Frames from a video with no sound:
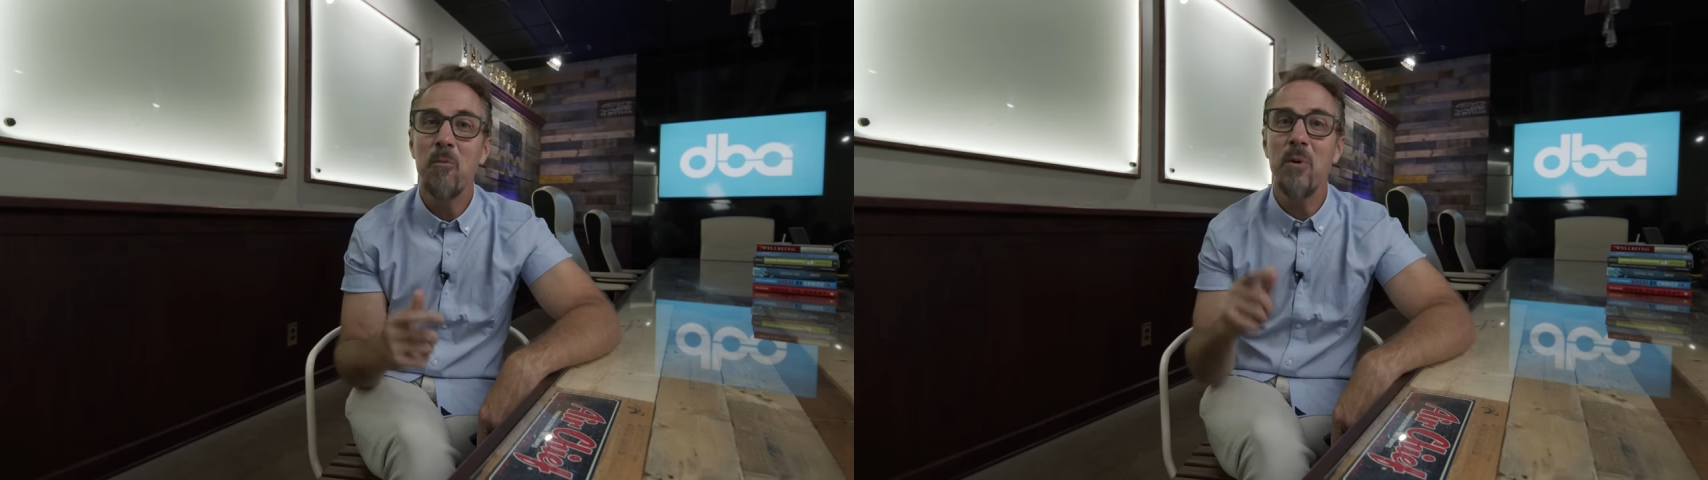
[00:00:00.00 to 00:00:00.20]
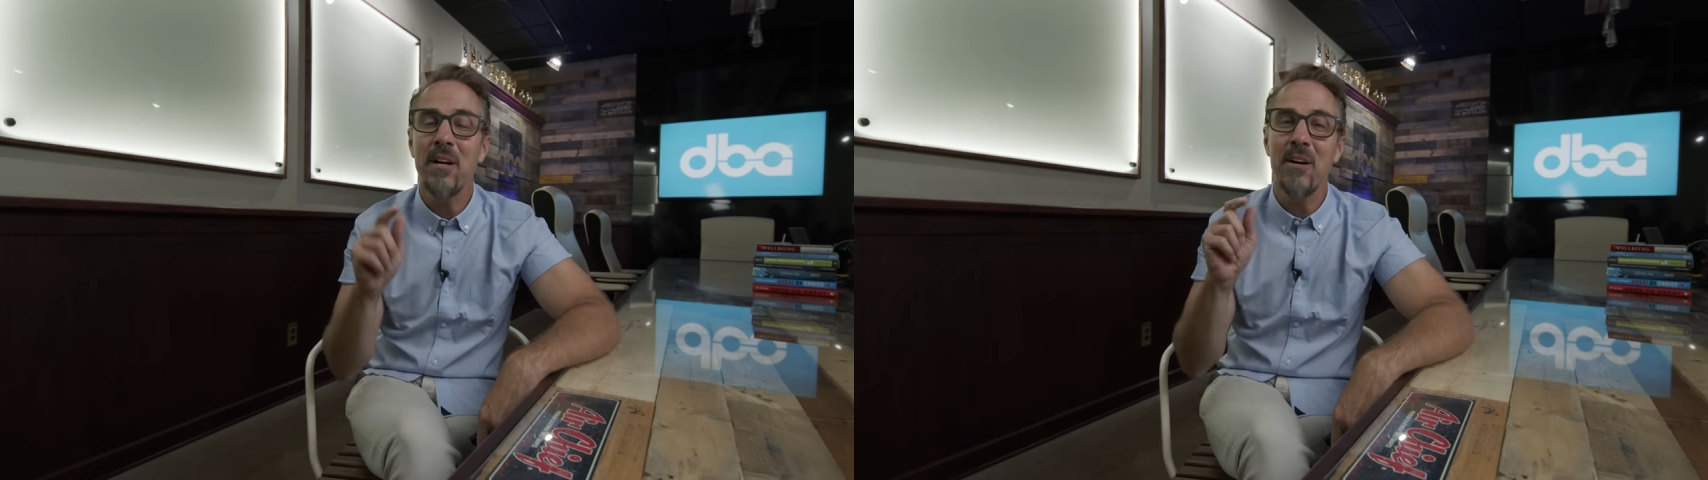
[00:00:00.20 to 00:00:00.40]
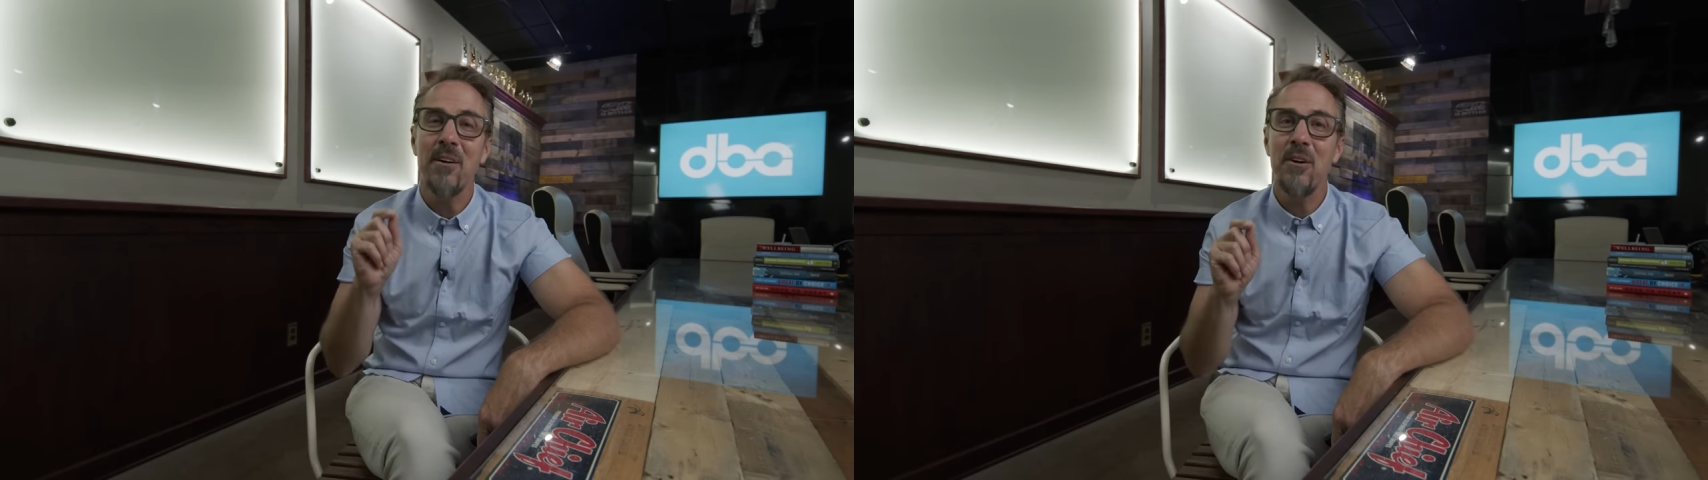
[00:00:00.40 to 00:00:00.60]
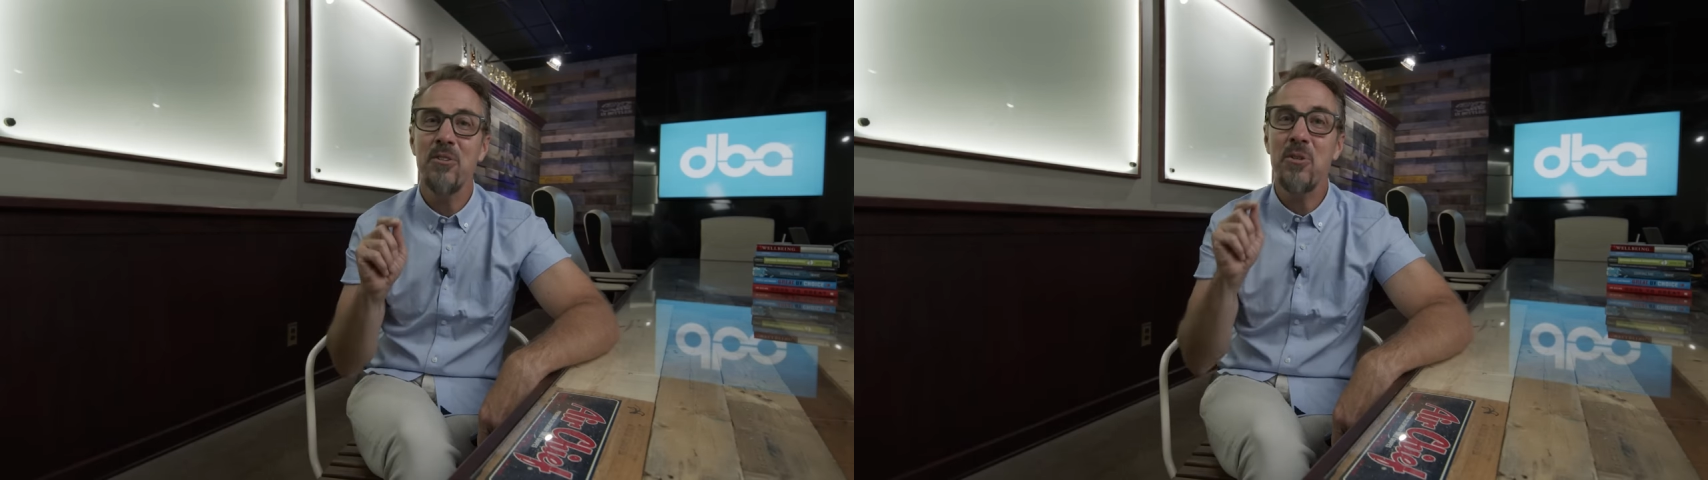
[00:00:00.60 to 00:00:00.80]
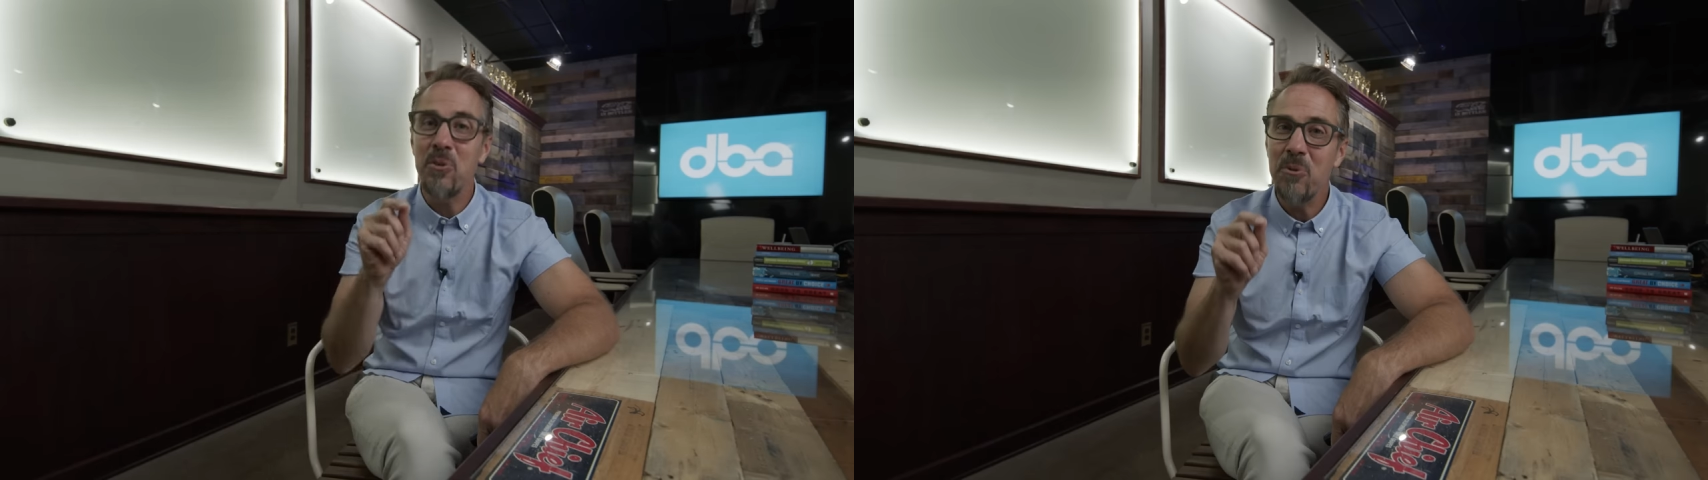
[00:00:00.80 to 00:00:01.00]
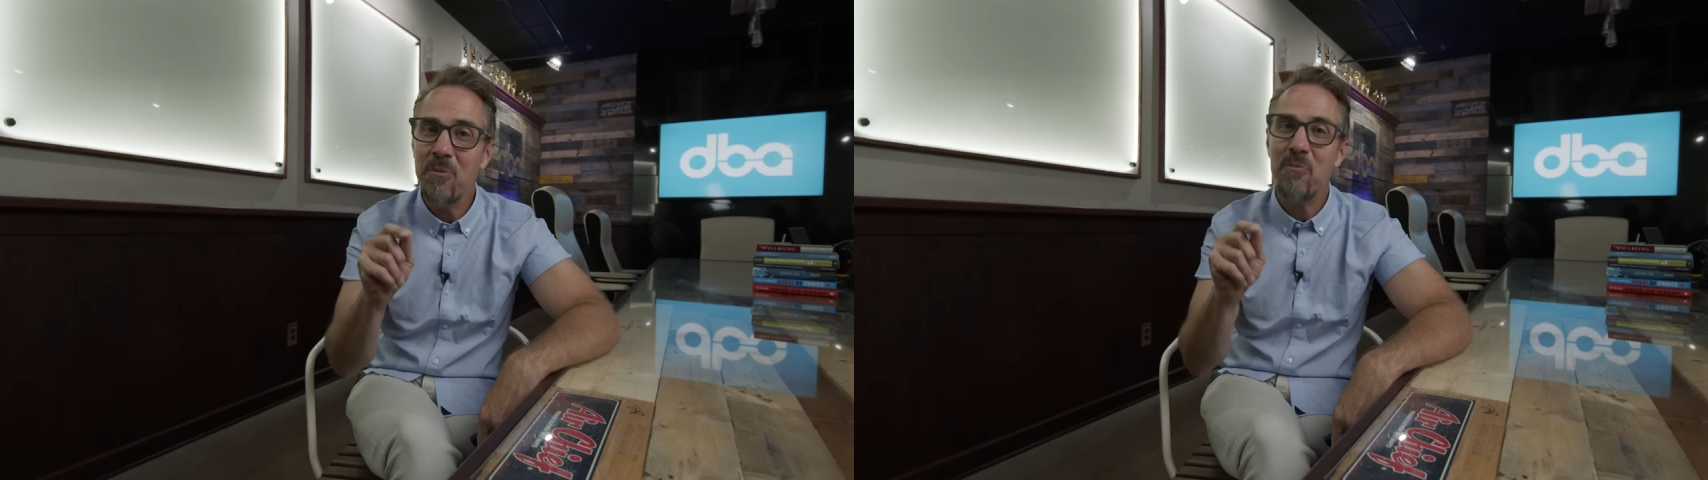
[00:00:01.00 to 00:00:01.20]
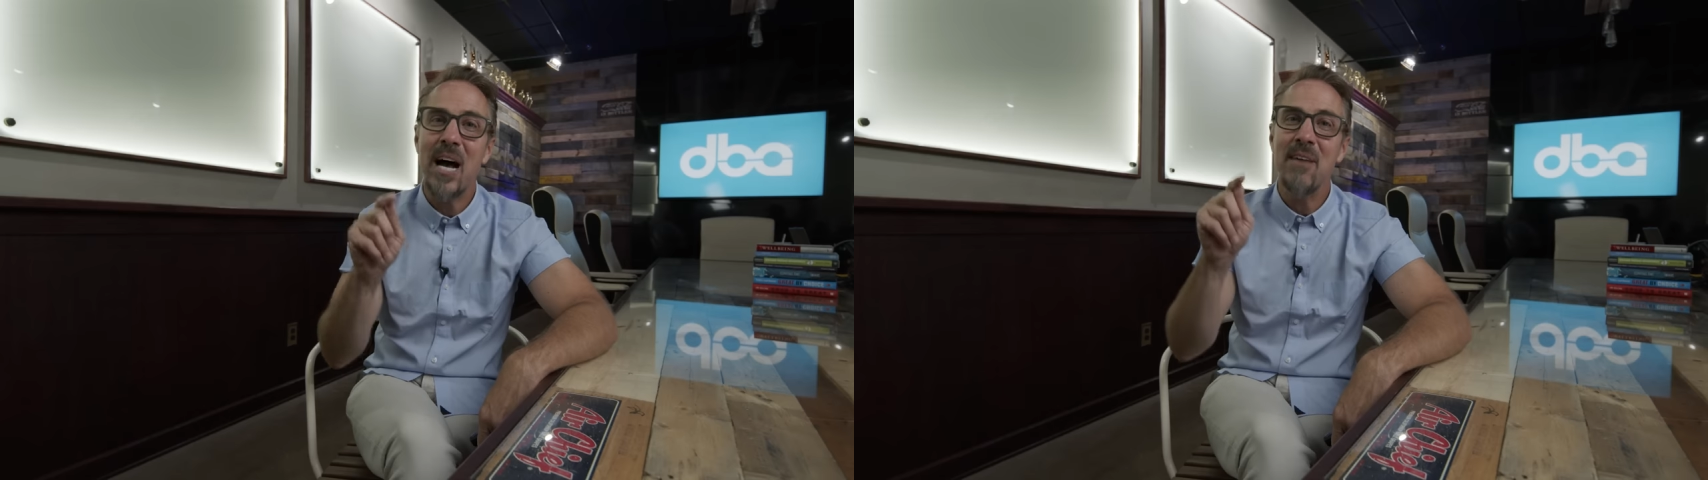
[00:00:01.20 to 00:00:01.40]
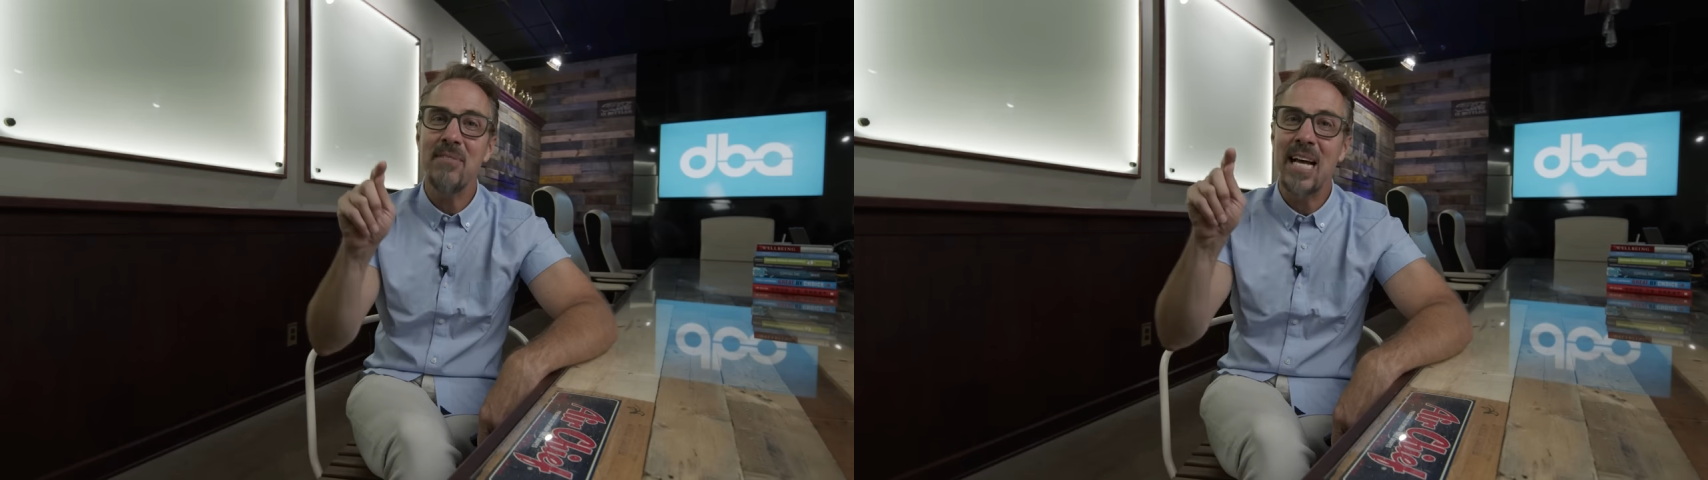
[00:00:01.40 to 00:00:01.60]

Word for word: we are 2 to 5